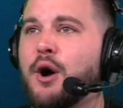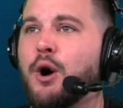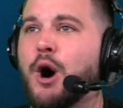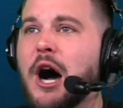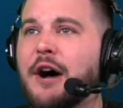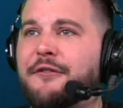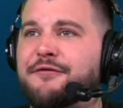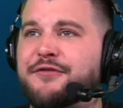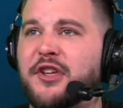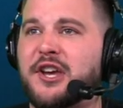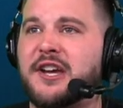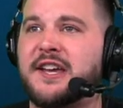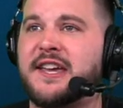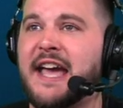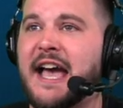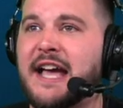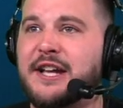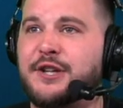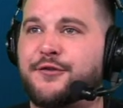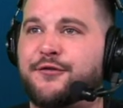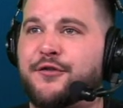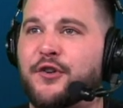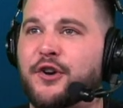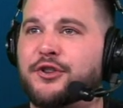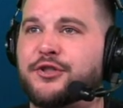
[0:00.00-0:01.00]
Off the
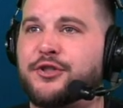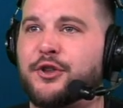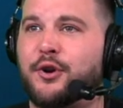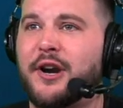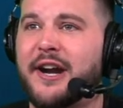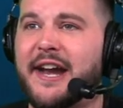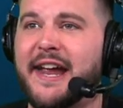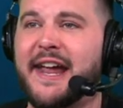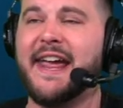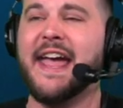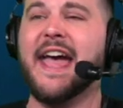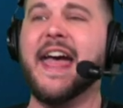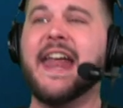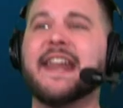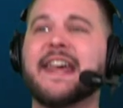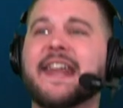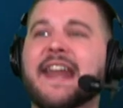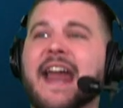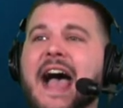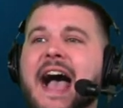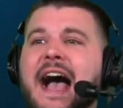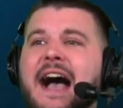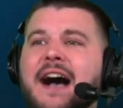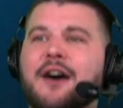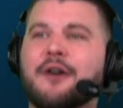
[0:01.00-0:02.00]
catch for three. In and
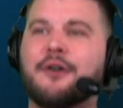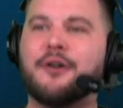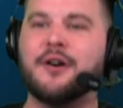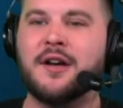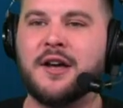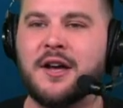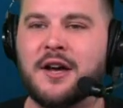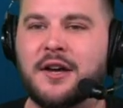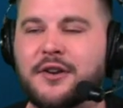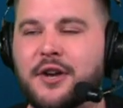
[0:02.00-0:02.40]
out.